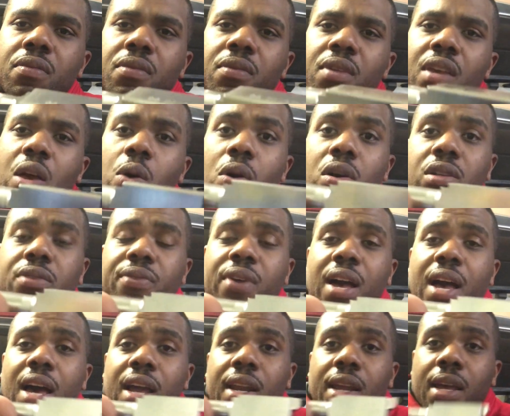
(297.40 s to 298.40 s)
It works
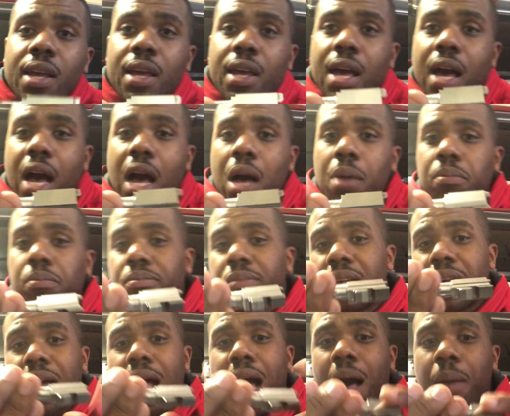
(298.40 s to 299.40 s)
fine.
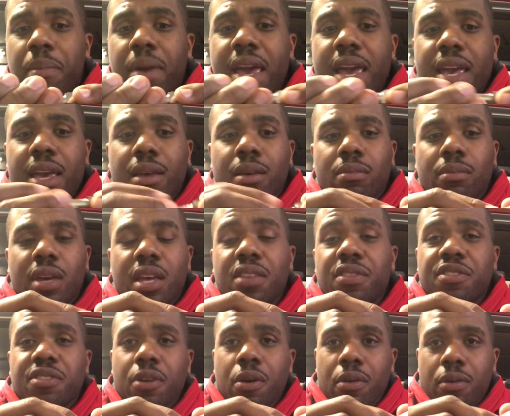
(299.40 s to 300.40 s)
I may
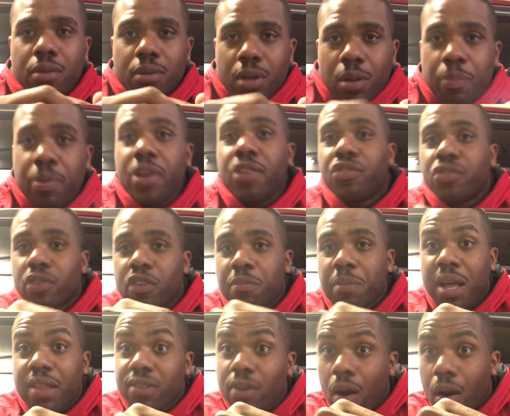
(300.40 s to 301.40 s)
insert a picture of
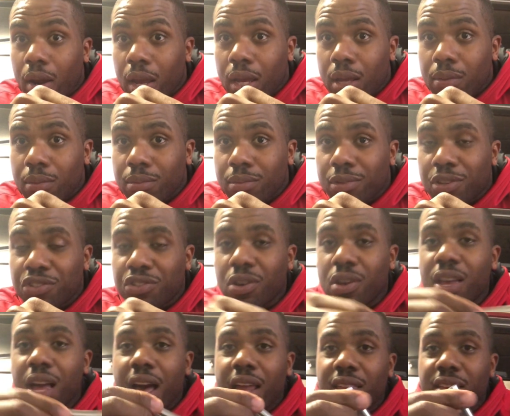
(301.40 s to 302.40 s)
my target to show
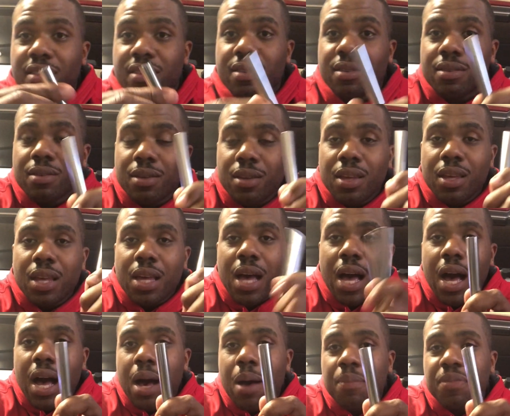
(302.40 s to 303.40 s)
you how this
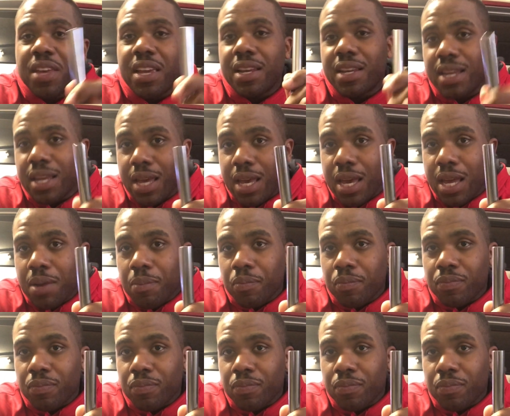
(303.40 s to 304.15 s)
thing did.